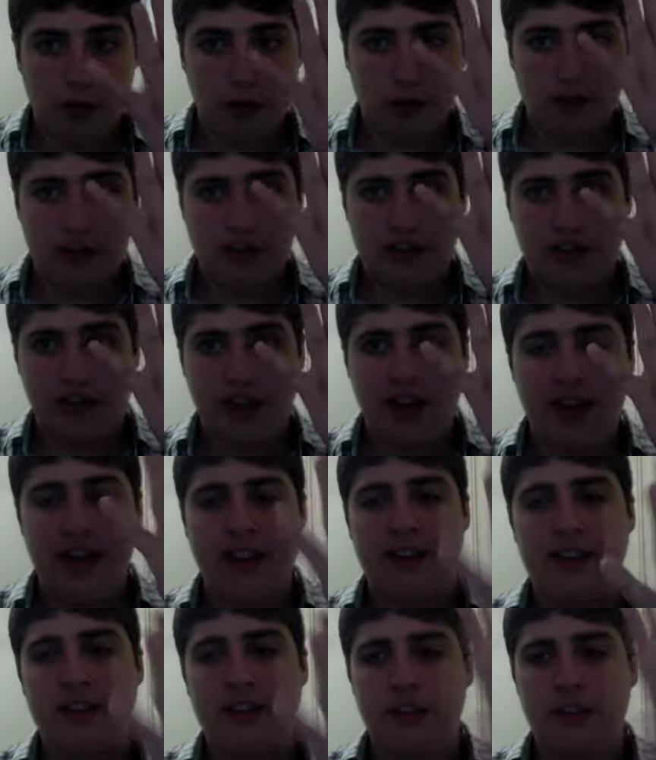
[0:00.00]
fourth one's
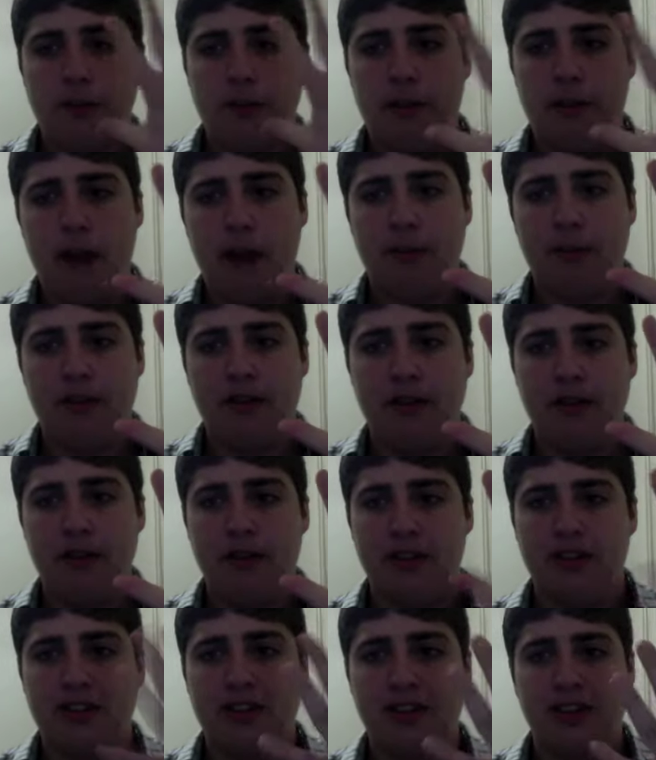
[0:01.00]
tonight, and then there's the
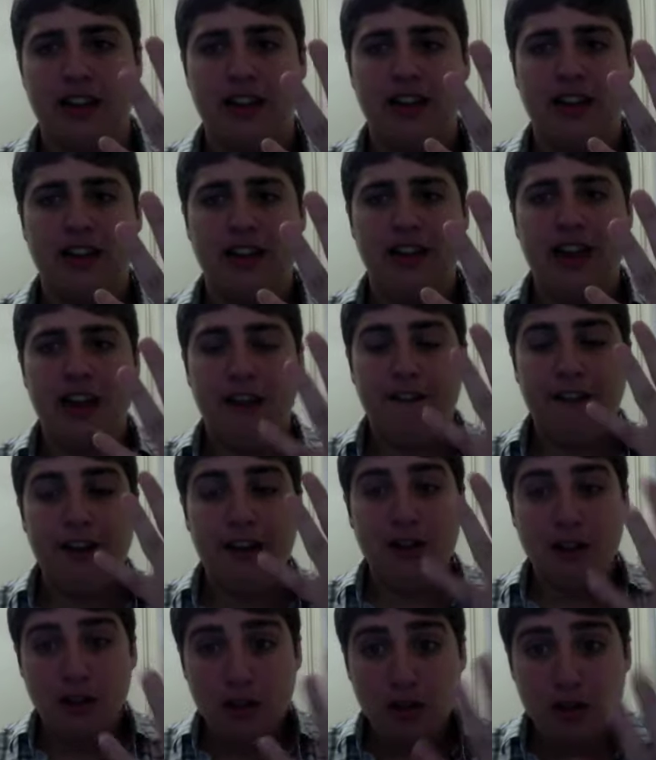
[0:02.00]
pay-per-view on Sunday.
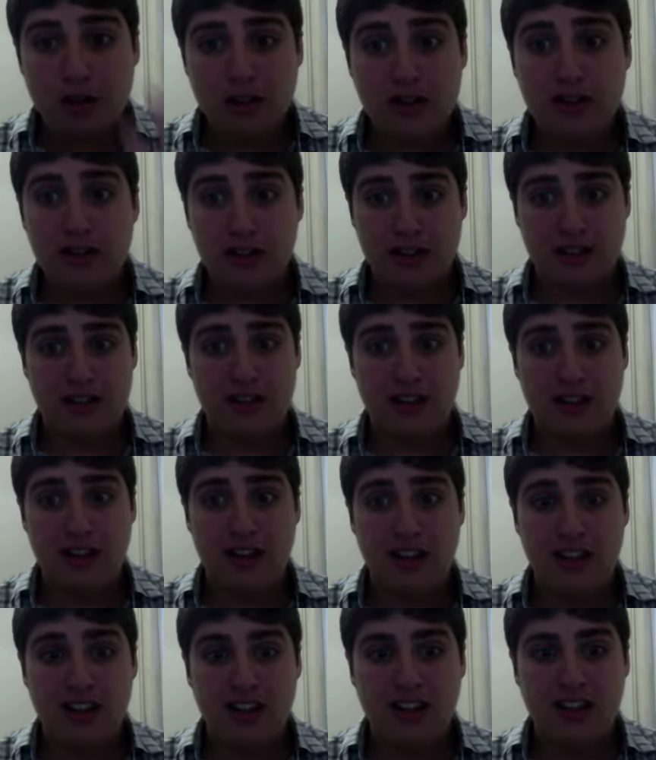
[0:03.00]
If he loses on
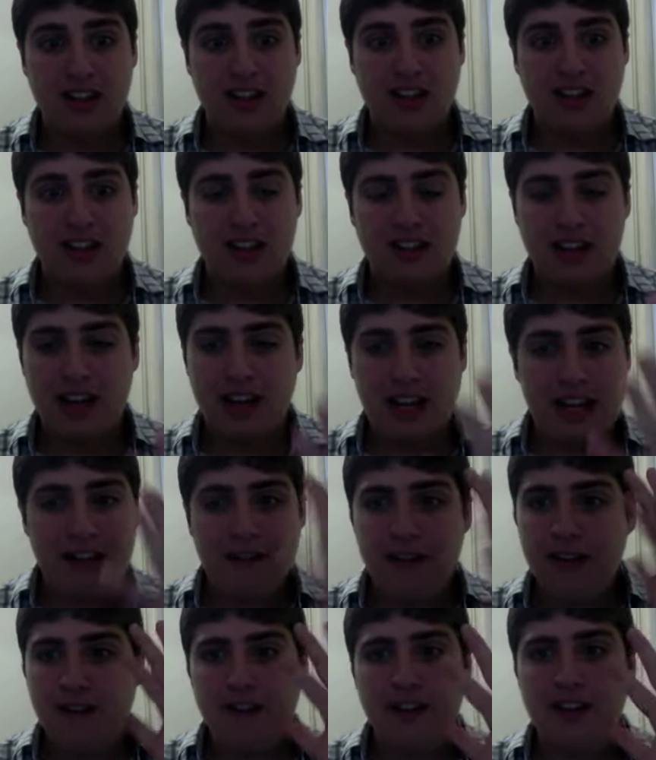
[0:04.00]
Sunday, then
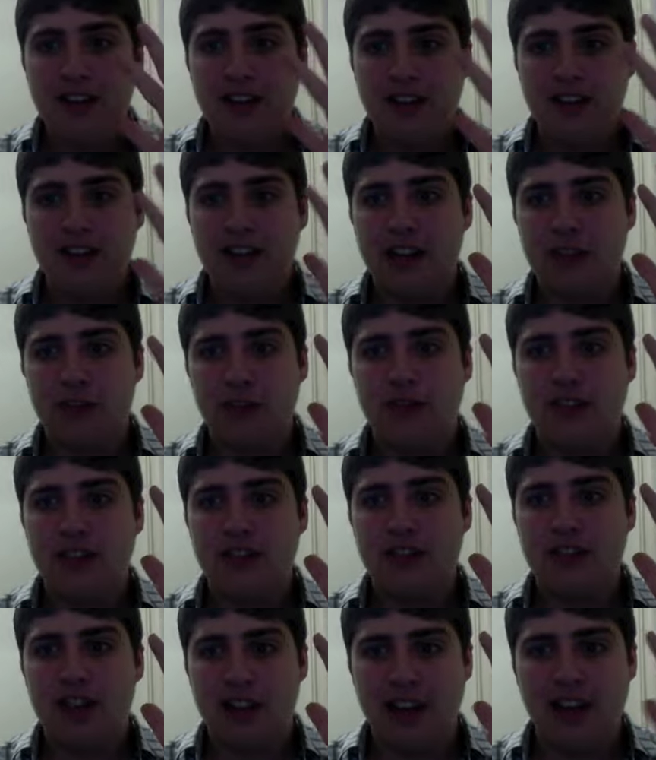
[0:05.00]
even if he does get his
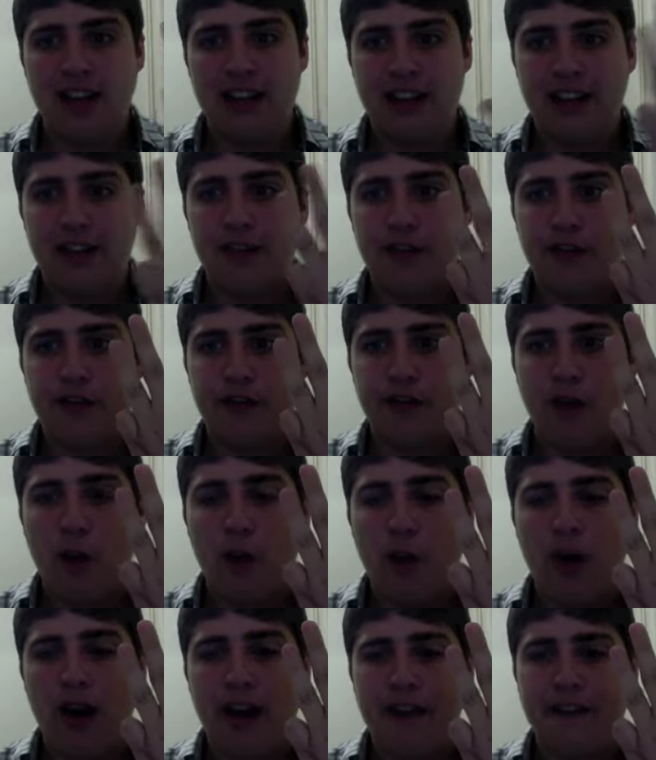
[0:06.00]
revenge tonight, that's
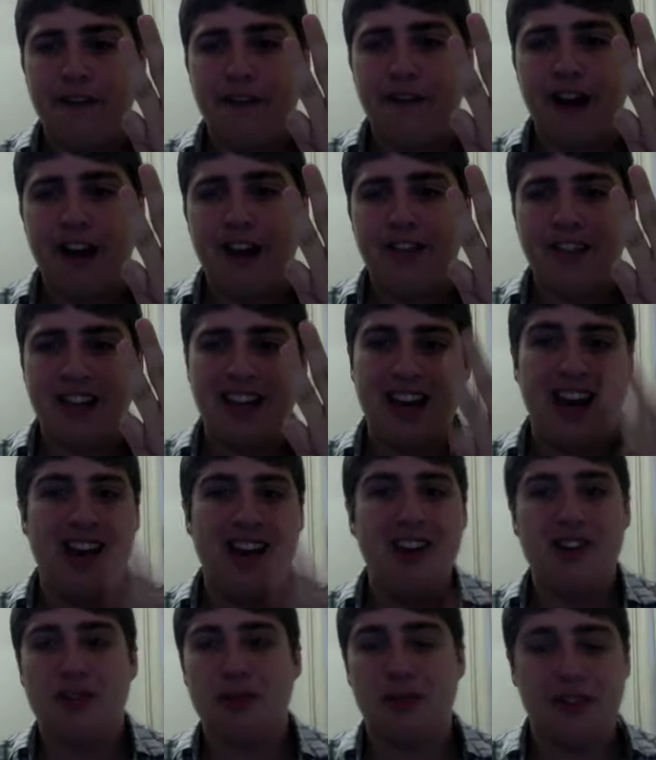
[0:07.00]
four out of five
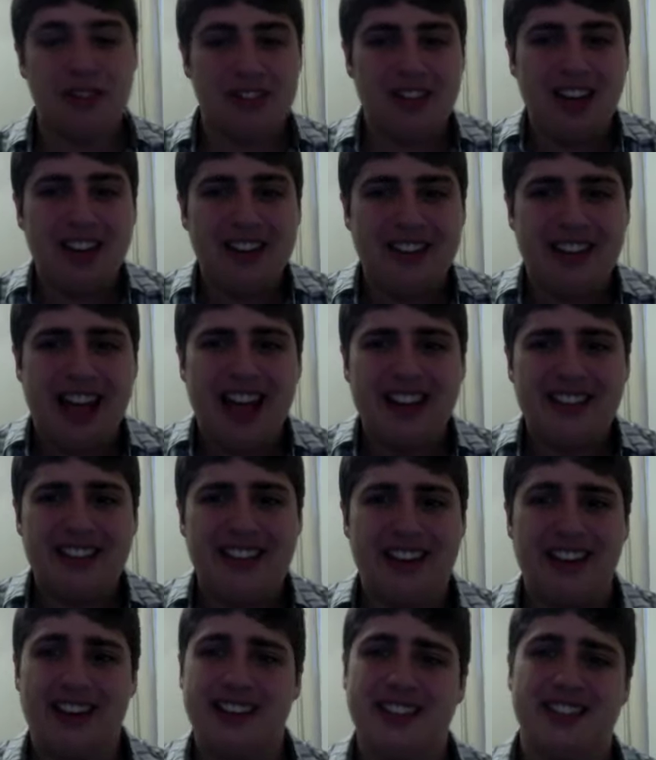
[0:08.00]
encounters where he just got his
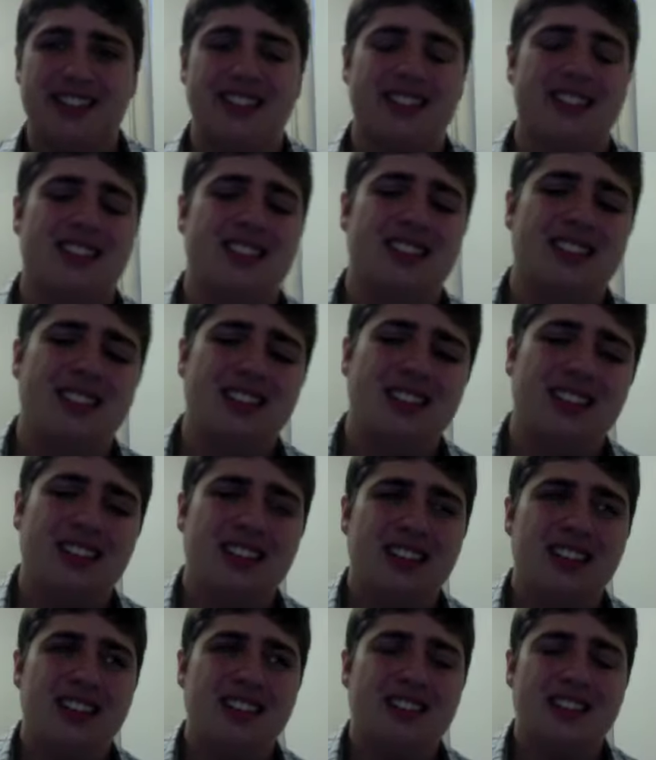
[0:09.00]
ass kicked.
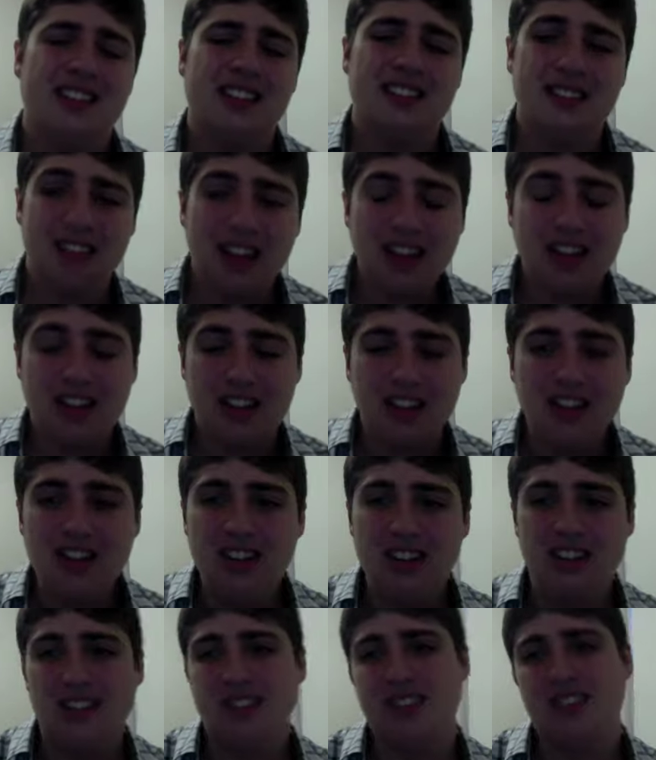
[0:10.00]
It's not
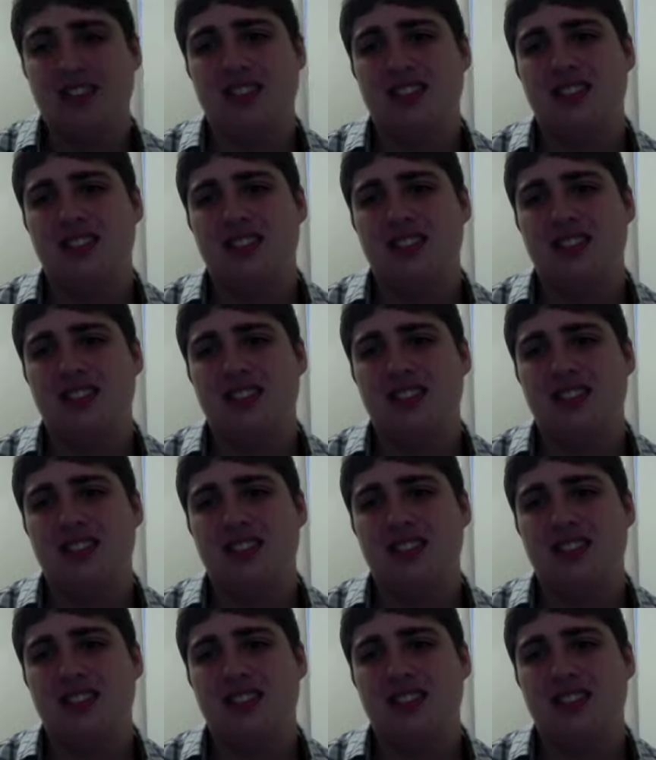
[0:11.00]
good.